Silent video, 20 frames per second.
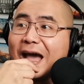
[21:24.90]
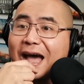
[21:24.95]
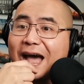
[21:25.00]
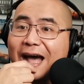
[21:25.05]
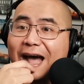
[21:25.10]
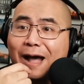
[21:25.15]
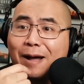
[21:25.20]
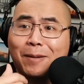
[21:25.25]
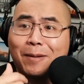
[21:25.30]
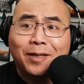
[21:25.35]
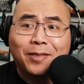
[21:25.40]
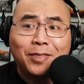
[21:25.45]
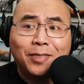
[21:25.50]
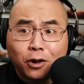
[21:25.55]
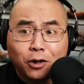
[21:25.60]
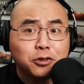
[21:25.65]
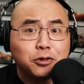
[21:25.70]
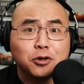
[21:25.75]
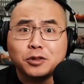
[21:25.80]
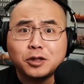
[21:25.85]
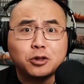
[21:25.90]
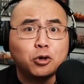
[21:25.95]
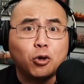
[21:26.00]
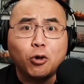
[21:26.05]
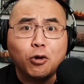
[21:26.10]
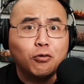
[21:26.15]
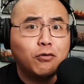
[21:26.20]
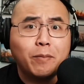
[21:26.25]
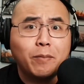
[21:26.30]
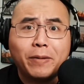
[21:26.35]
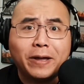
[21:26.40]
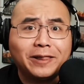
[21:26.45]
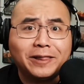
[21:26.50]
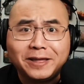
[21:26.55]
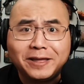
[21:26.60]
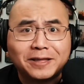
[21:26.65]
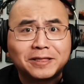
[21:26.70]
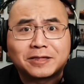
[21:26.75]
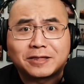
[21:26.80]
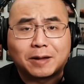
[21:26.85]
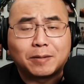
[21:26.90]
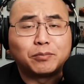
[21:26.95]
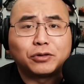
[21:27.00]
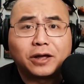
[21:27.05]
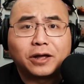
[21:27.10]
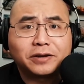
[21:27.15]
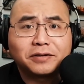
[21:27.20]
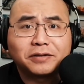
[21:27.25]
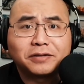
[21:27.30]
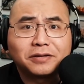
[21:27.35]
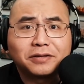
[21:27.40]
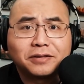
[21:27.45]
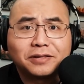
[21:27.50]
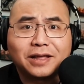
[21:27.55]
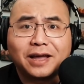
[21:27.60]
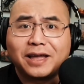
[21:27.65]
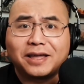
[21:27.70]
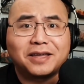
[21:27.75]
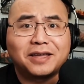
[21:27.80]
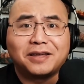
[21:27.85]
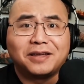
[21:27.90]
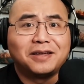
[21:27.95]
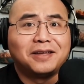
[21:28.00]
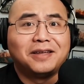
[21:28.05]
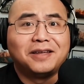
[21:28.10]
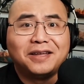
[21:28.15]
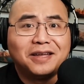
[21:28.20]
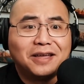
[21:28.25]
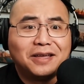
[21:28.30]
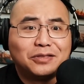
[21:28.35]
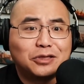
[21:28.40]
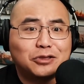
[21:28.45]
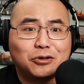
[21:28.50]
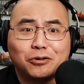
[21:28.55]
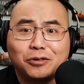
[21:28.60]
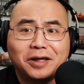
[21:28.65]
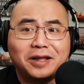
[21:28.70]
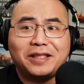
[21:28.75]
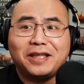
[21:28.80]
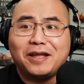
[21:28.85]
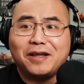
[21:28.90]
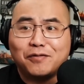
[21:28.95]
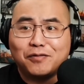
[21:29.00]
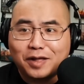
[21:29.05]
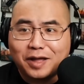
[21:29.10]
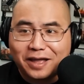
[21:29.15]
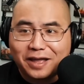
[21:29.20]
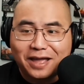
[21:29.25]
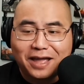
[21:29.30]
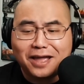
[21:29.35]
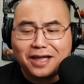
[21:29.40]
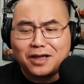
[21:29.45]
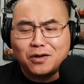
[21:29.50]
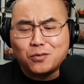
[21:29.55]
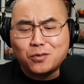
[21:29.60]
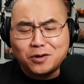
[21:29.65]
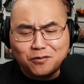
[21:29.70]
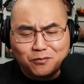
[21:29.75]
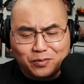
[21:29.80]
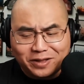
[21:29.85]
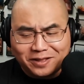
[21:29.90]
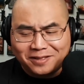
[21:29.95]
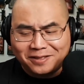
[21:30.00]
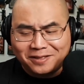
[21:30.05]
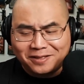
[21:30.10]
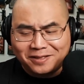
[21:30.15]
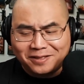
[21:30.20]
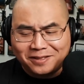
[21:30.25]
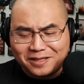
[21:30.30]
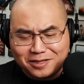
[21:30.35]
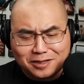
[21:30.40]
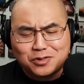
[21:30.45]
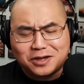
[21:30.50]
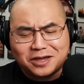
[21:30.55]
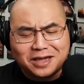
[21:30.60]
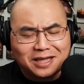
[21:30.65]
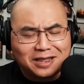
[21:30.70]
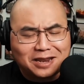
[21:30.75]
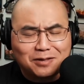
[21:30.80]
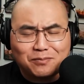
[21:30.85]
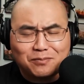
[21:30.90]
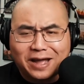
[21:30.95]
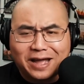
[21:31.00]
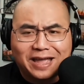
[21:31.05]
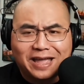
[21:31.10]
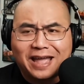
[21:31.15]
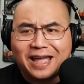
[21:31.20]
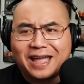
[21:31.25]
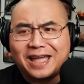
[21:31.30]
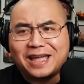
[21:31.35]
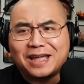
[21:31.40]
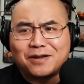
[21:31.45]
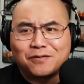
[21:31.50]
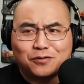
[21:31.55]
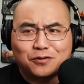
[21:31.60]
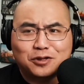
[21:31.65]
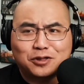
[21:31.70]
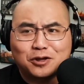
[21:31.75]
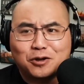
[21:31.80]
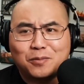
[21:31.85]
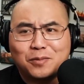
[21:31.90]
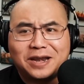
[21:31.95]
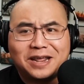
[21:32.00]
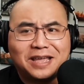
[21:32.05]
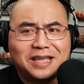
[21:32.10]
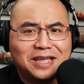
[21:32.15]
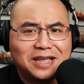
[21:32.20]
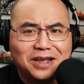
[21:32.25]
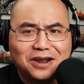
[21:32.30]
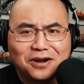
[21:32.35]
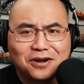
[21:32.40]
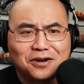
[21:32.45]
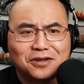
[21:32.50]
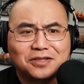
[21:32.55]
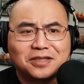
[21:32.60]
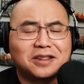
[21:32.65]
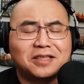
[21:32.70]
And then also this whole rebellion subplot. Like this whole idea of like, hey, we've been subjugated by Kang for so many years.